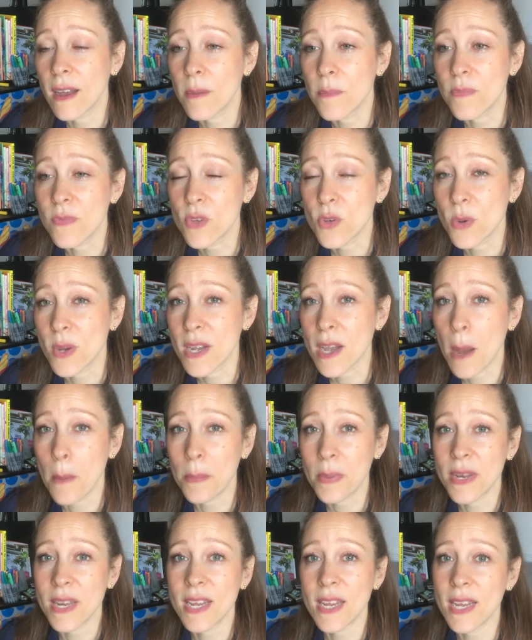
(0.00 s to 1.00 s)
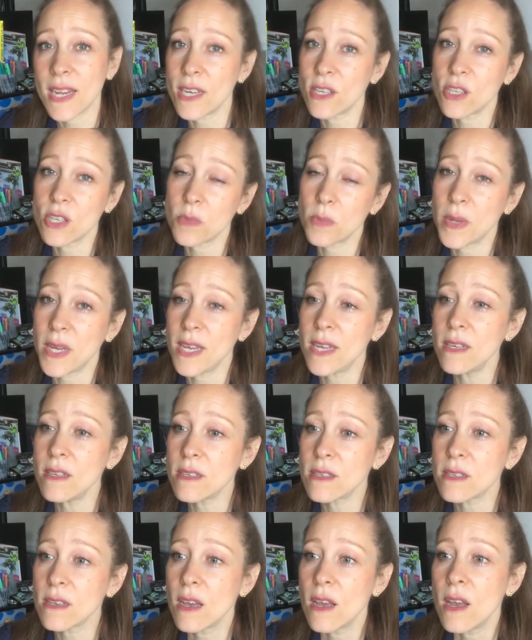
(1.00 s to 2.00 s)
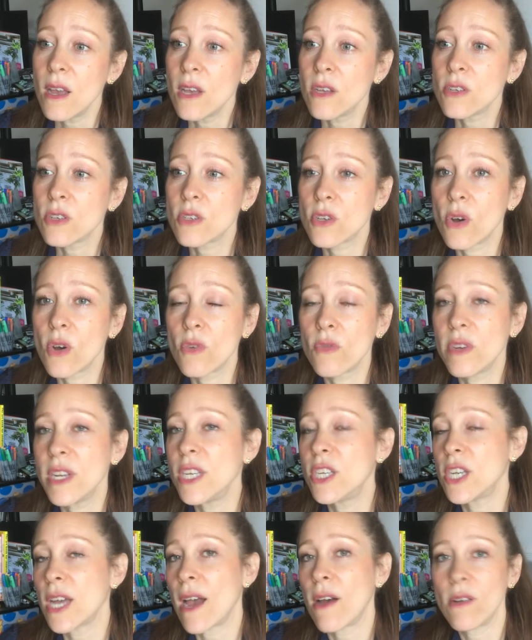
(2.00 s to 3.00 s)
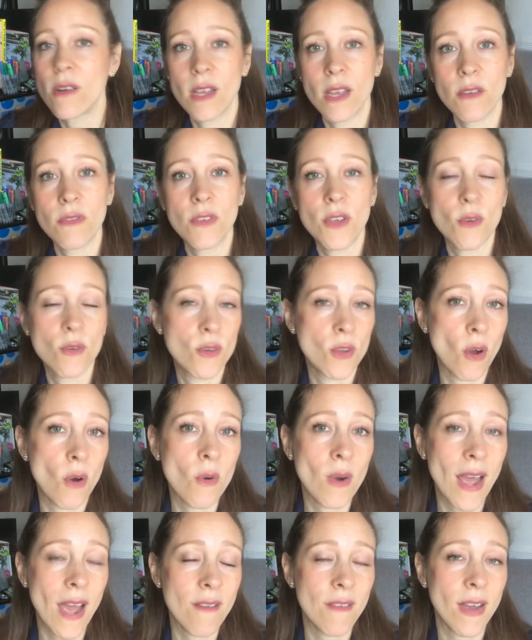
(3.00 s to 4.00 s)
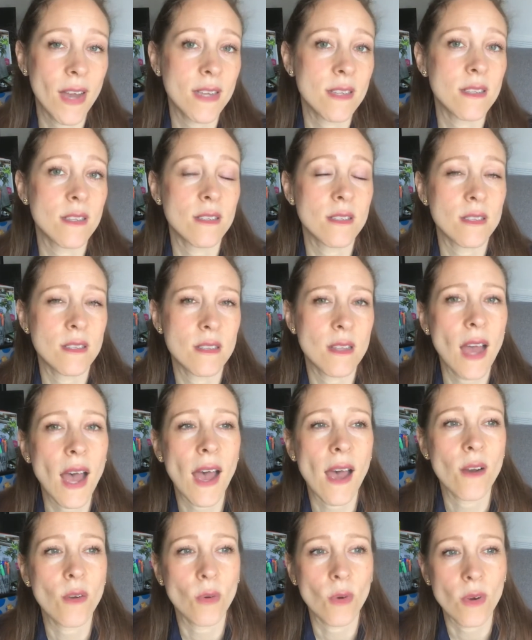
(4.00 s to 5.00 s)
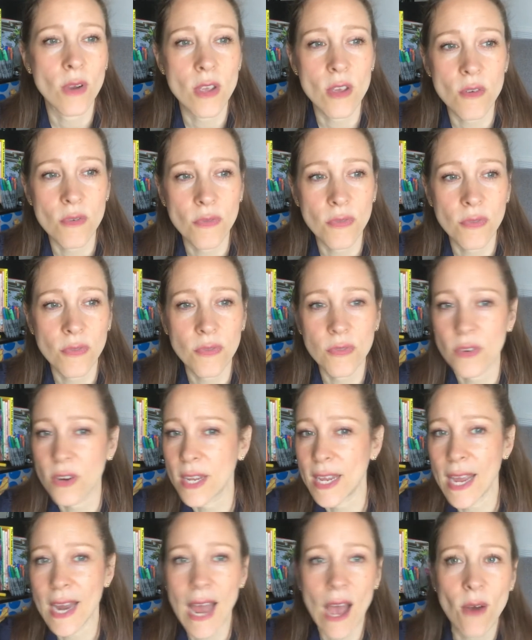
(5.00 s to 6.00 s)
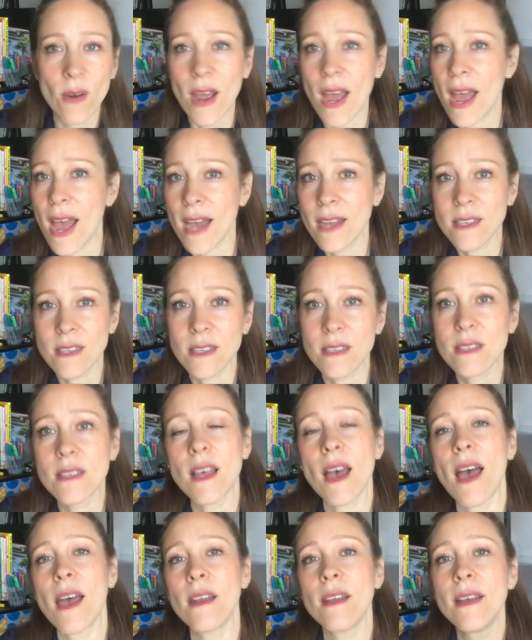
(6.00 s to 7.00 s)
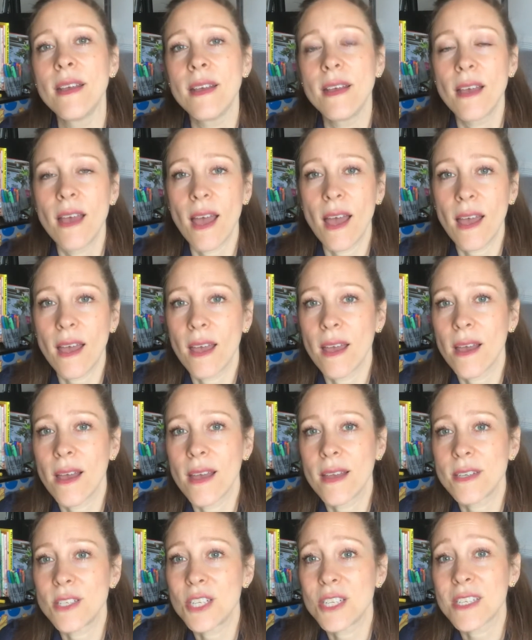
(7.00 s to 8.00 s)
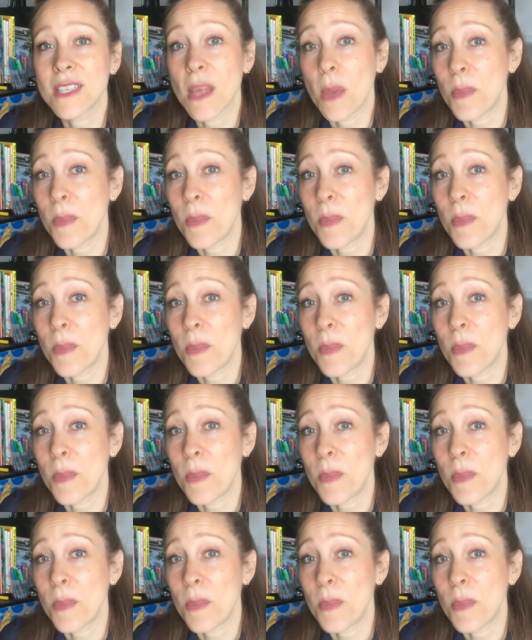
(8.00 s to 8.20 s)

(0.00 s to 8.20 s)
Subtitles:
to accompany each piece. So reach out if you don't have access to that or you forget how to access that. Just let